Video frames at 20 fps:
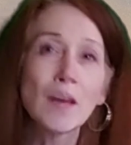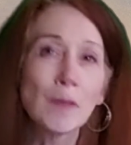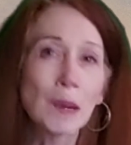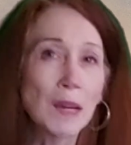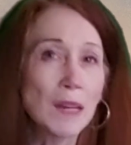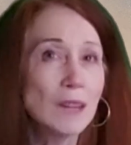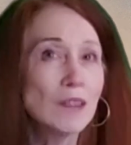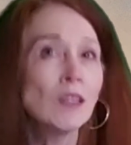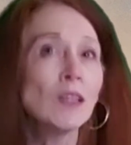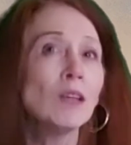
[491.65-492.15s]

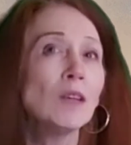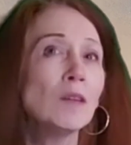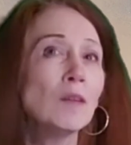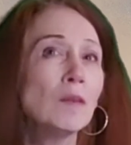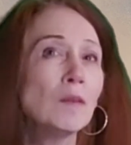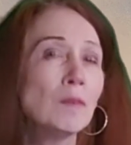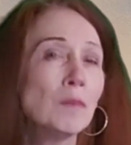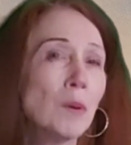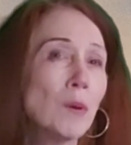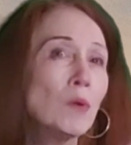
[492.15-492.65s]

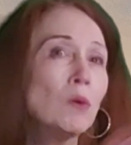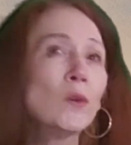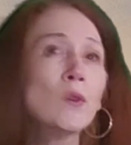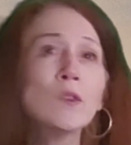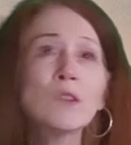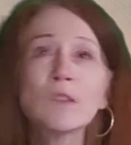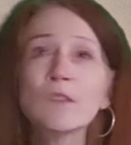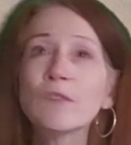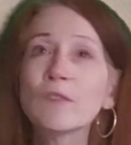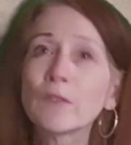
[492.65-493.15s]
painting
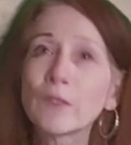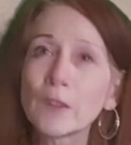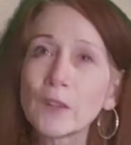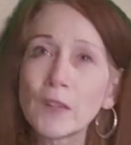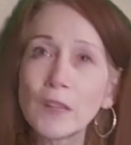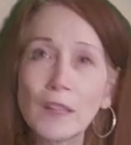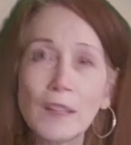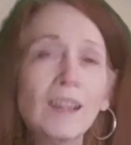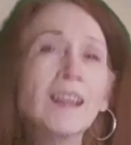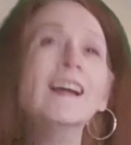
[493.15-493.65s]
bold and
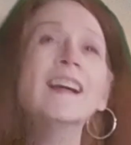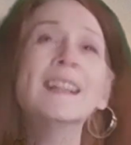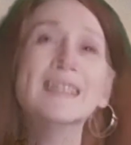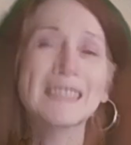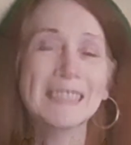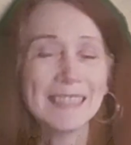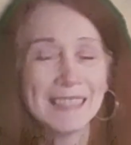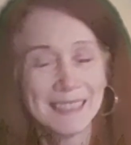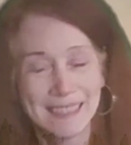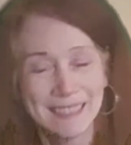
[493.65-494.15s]
free.
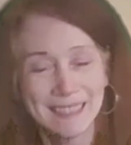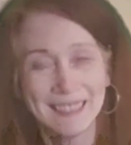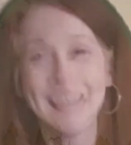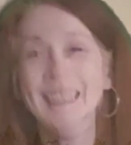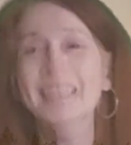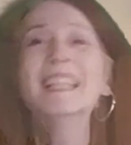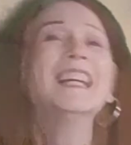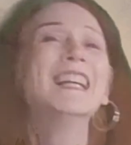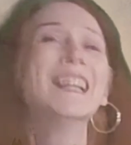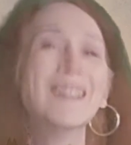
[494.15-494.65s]

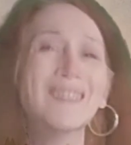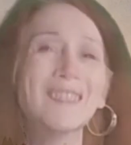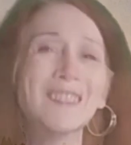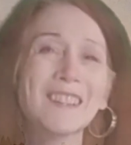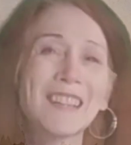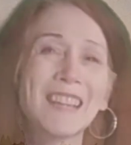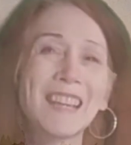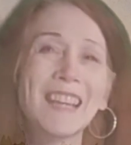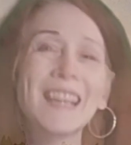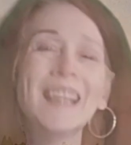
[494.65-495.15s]

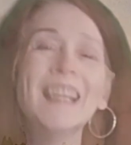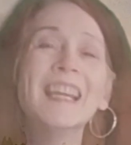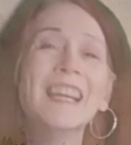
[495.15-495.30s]
Okay.